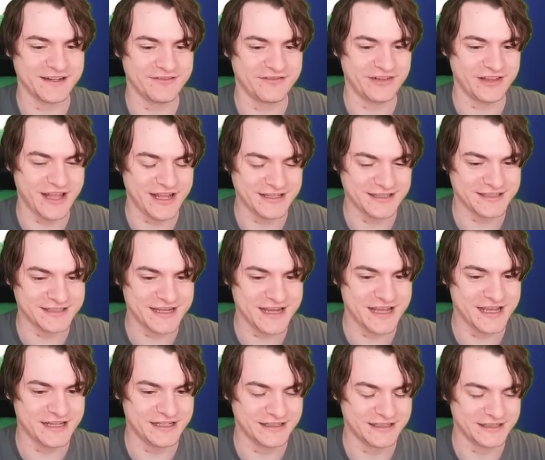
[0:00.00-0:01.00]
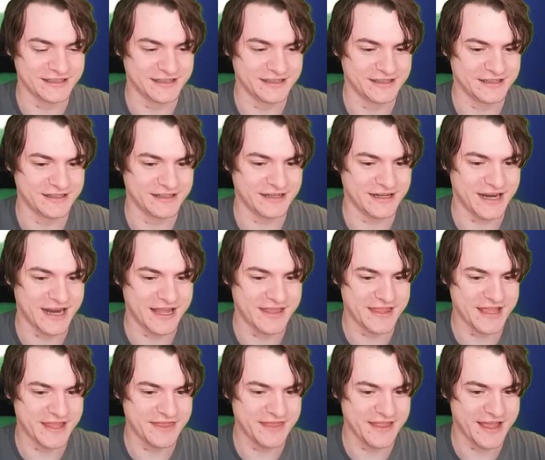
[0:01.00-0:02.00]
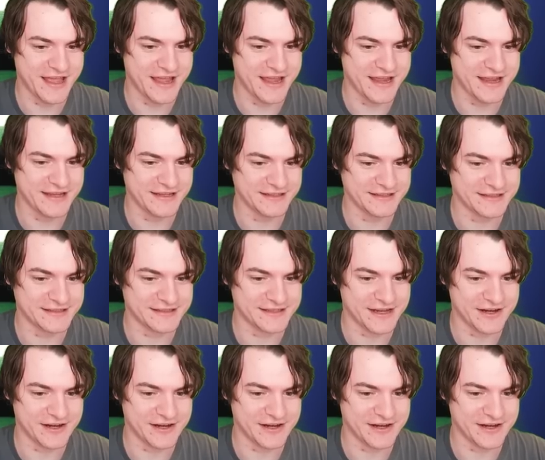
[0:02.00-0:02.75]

Valencia, and then there's...